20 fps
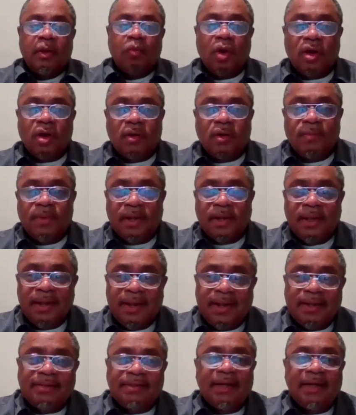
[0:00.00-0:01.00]
Welcome
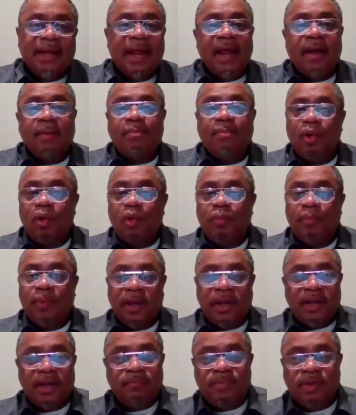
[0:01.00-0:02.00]
again to Camp Hope
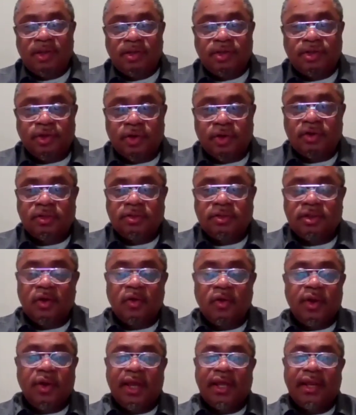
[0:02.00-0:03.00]
Haven Church,
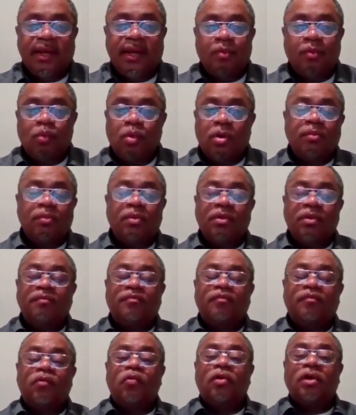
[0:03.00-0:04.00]
located at
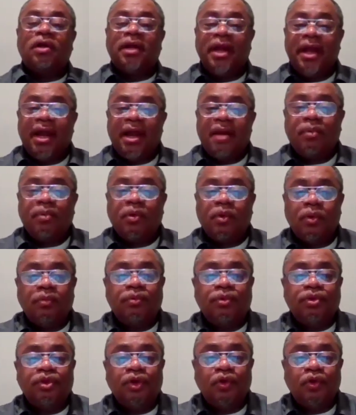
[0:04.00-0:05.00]
114 Camp
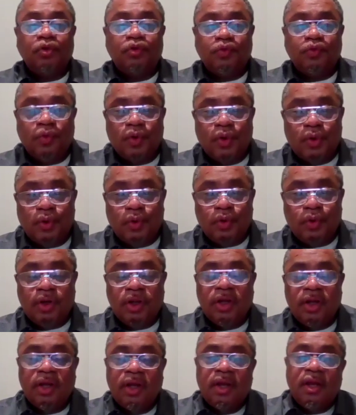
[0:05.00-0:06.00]
Hope Church
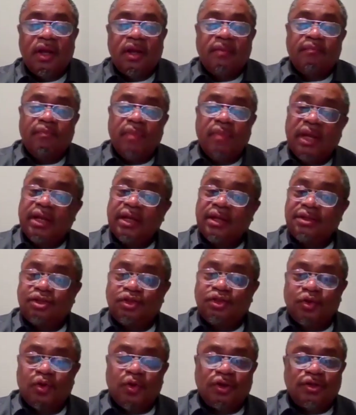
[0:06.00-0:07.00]
Road, Macon,
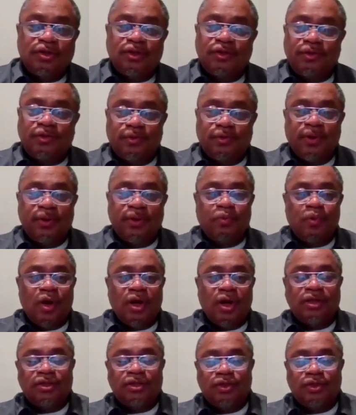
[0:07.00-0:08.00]
Georgia,
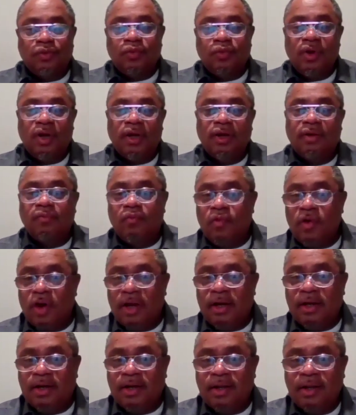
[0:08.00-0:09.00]

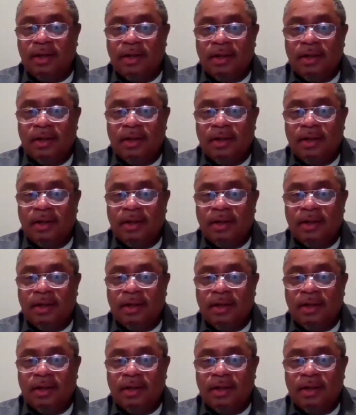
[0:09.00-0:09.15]
31211.